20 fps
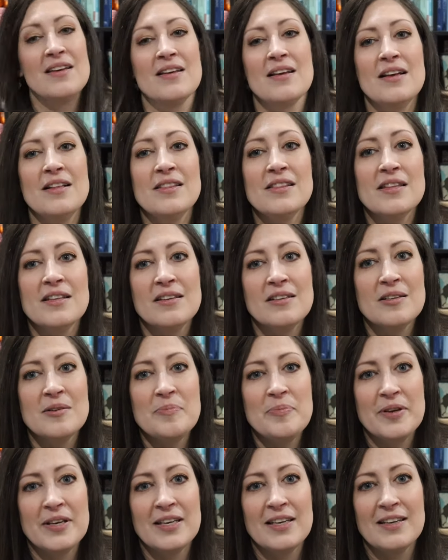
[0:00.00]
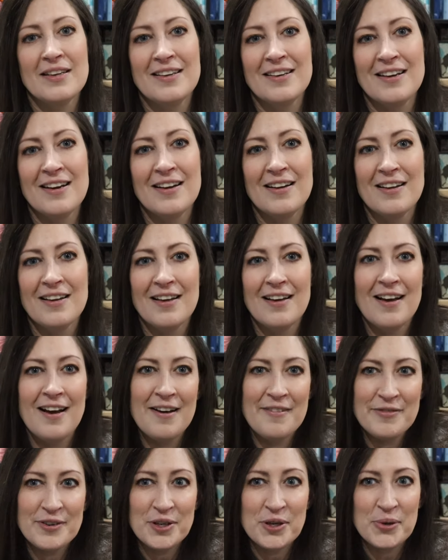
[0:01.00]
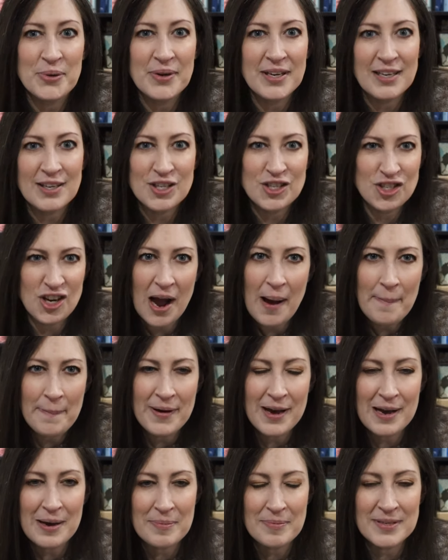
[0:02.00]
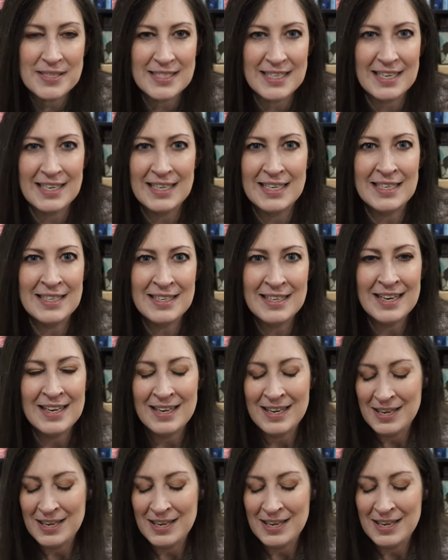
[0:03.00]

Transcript: a little bit of a quick shop update